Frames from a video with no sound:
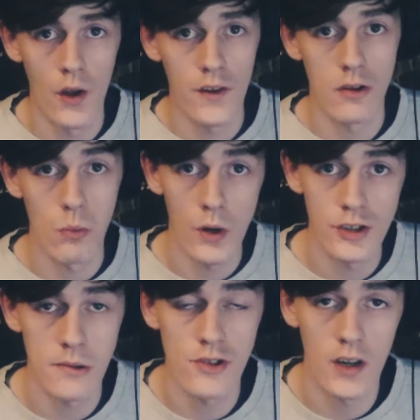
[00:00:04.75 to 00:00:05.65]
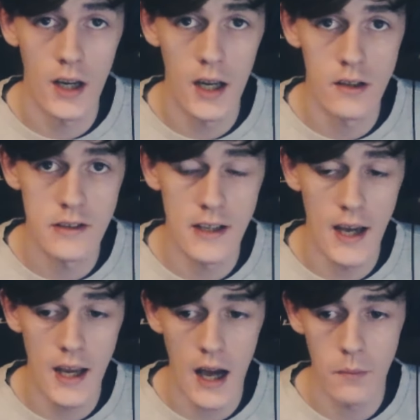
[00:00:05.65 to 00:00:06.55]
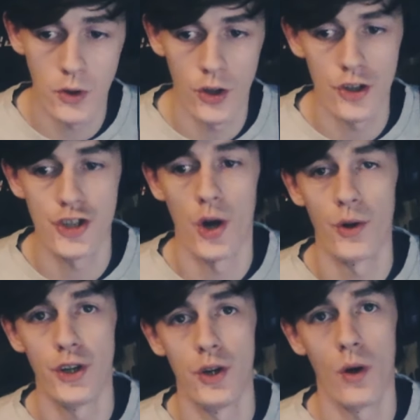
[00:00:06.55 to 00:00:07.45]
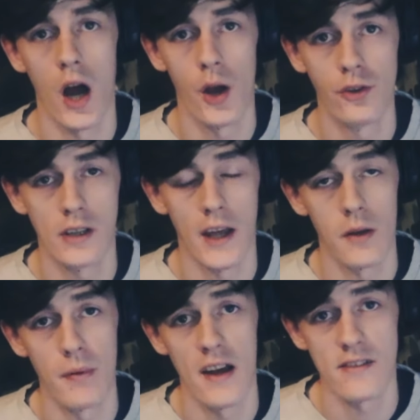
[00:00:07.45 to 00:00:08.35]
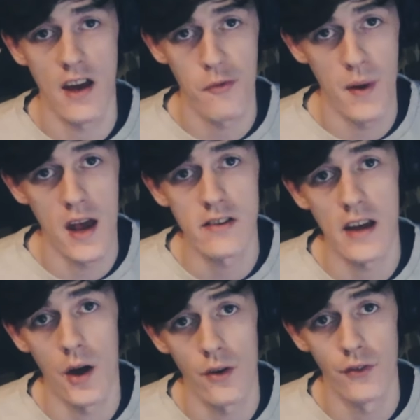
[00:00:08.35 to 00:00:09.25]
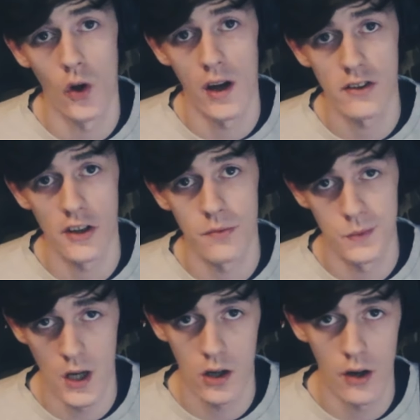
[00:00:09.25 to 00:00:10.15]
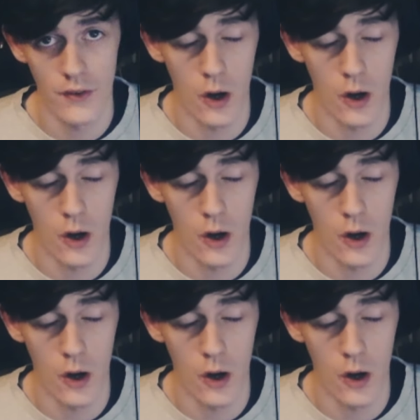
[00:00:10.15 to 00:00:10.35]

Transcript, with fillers: This is One Tap Trigger here. Today I'm going to show you how to get the best FPS out of your Escape from Tarkov.